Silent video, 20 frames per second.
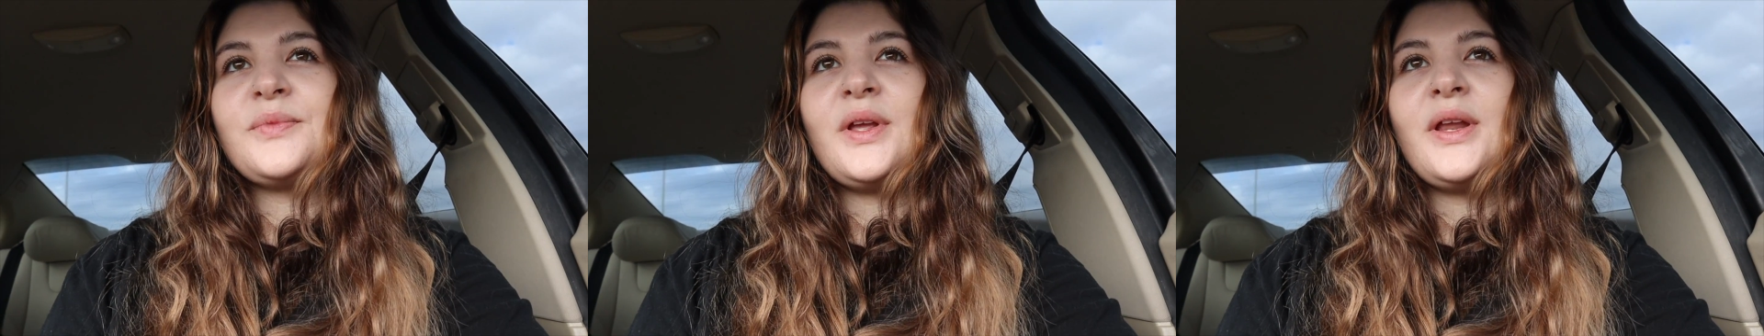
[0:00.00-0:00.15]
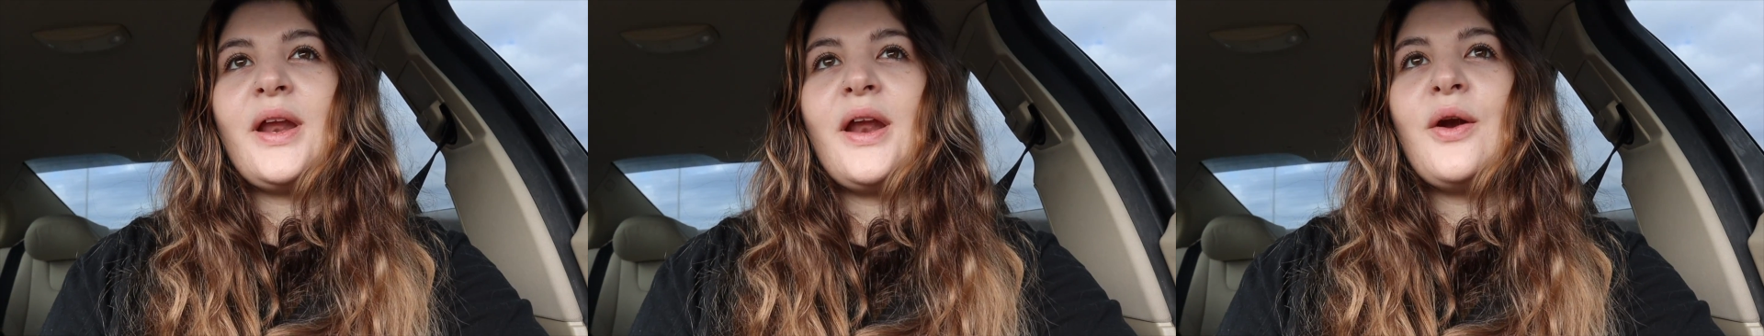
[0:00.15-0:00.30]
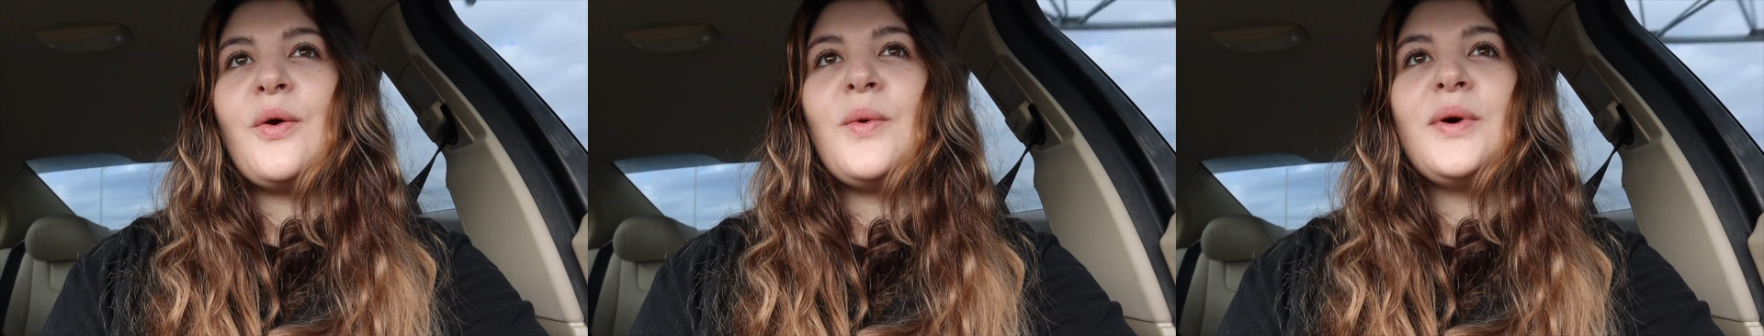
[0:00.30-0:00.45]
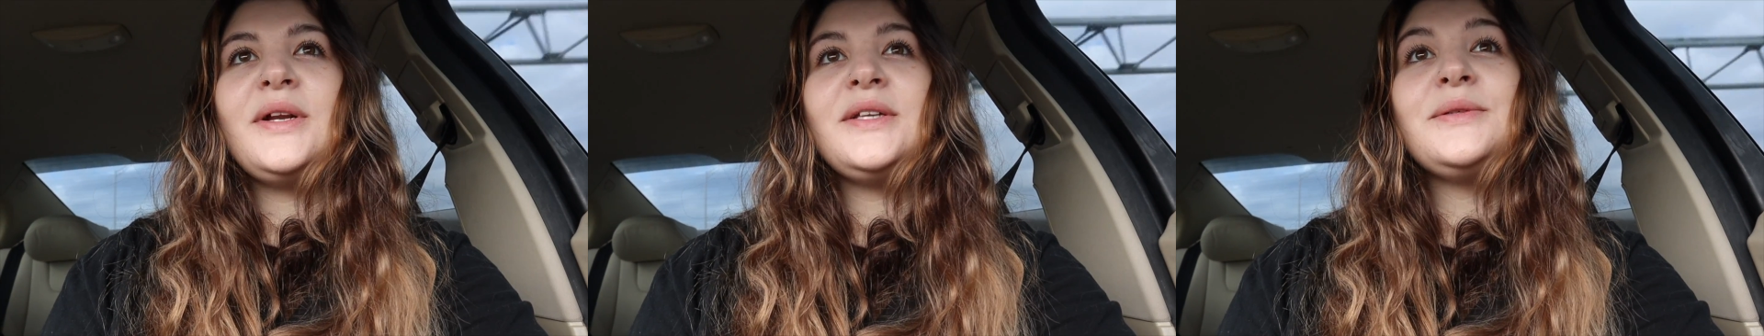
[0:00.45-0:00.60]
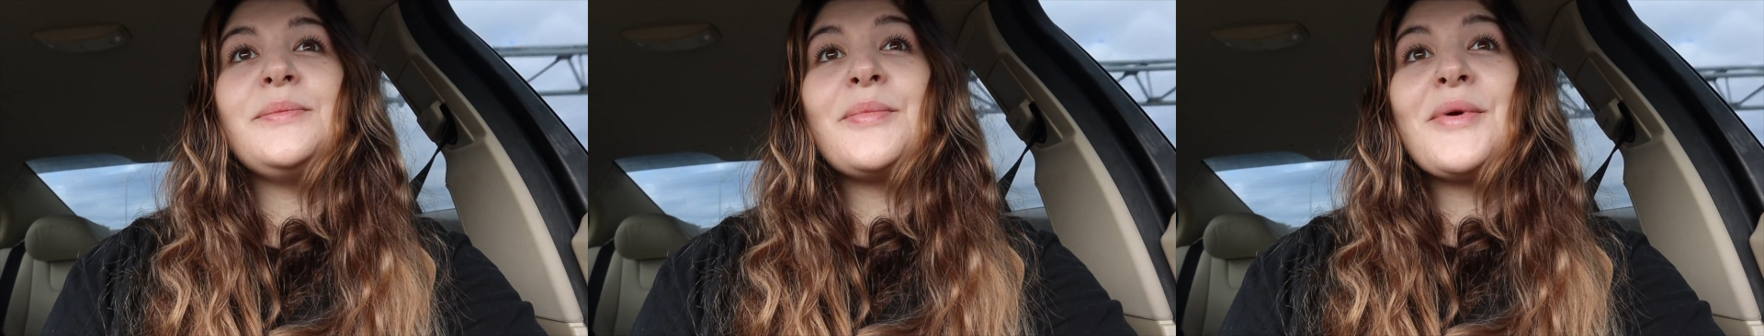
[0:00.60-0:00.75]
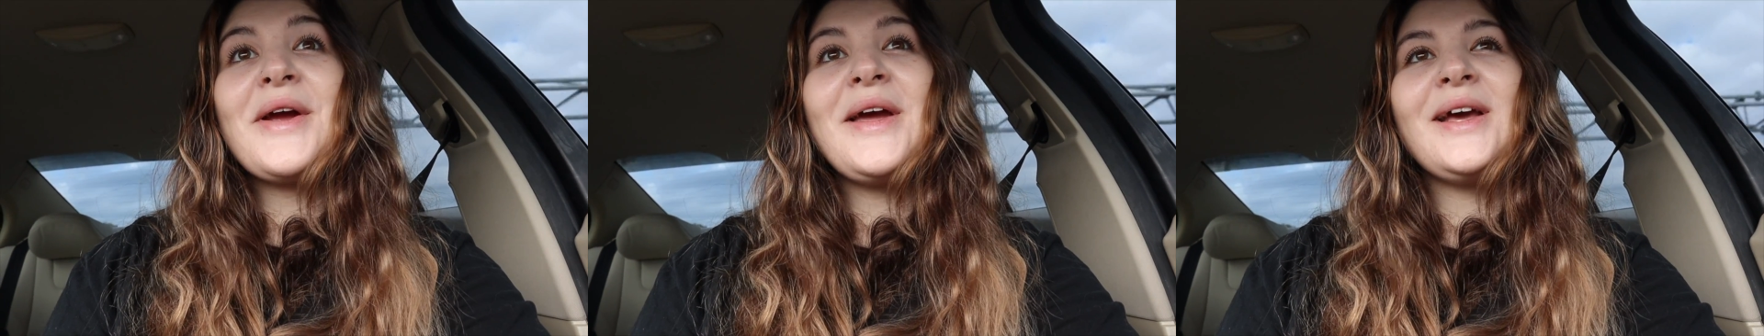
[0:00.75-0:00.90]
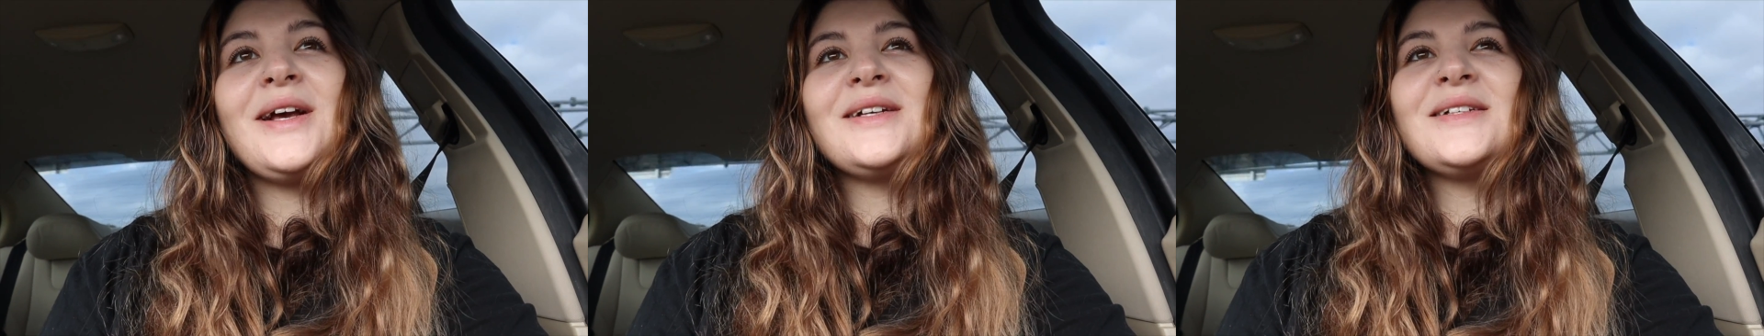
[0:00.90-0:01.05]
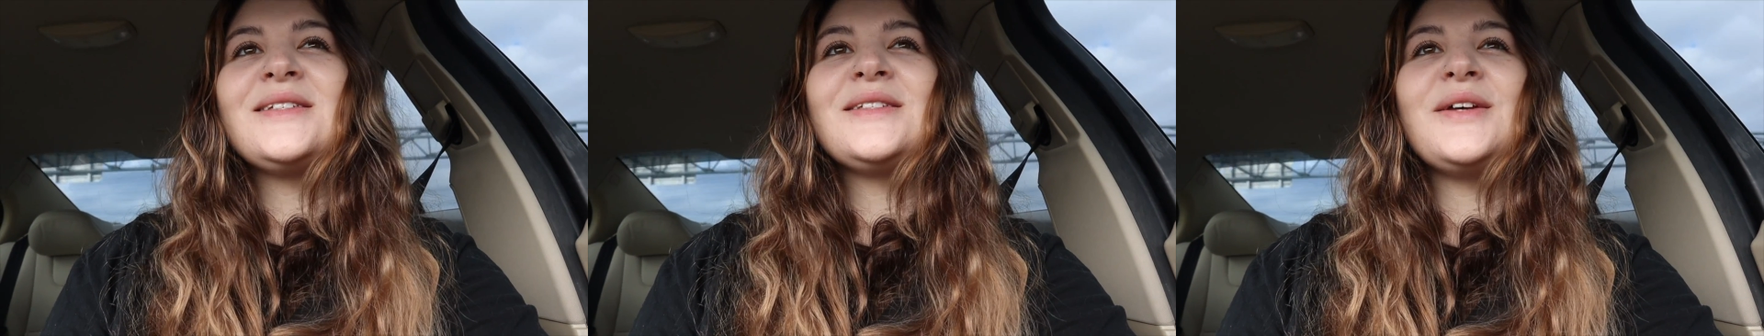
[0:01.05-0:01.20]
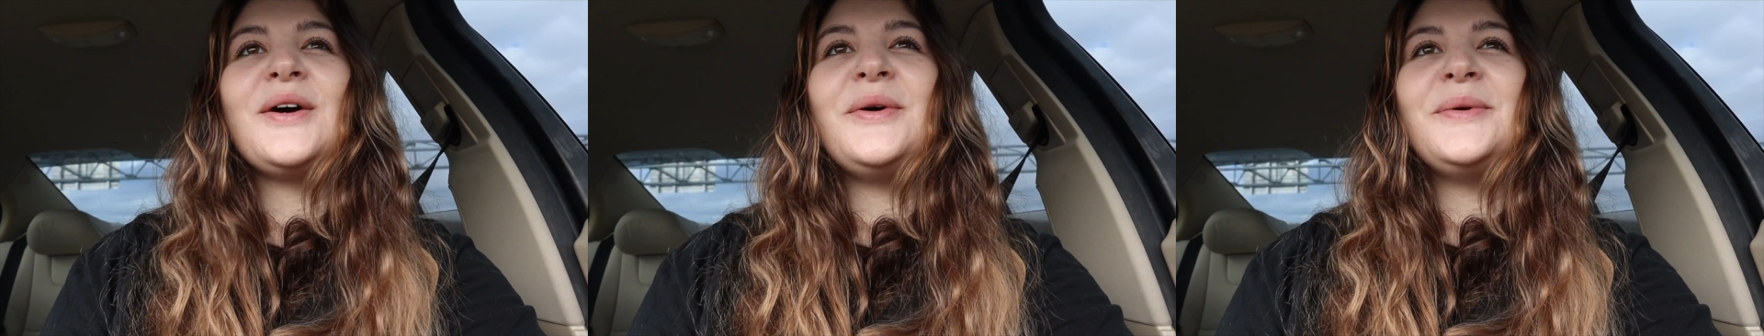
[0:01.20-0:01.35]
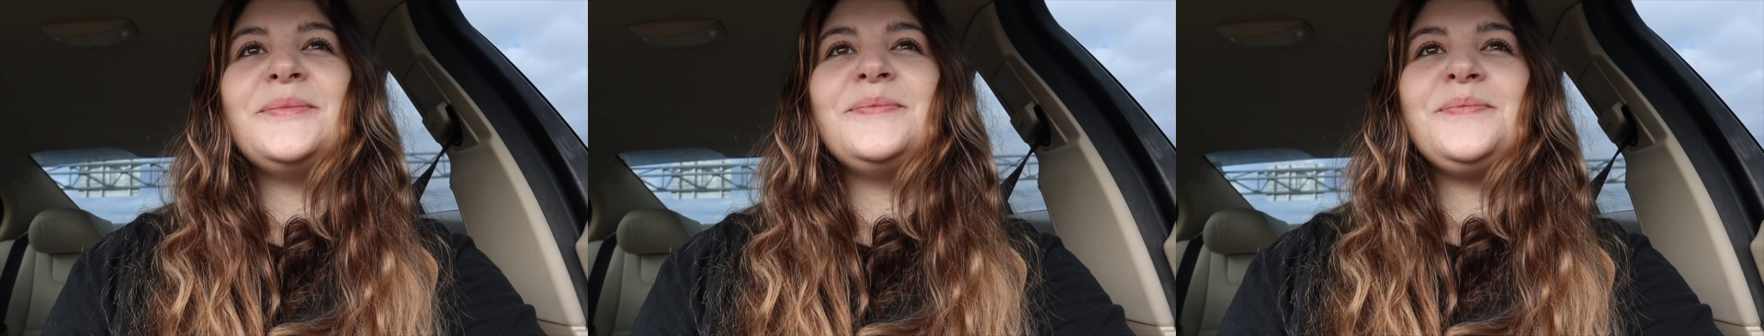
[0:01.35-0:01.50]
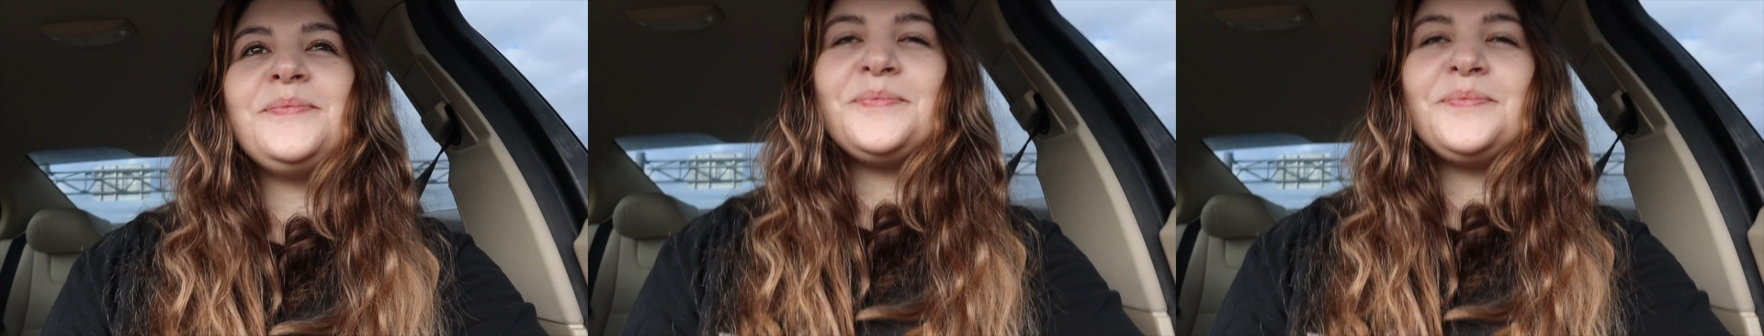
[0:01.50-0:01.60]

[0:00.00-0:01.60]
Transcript: and I don't want it to break, so.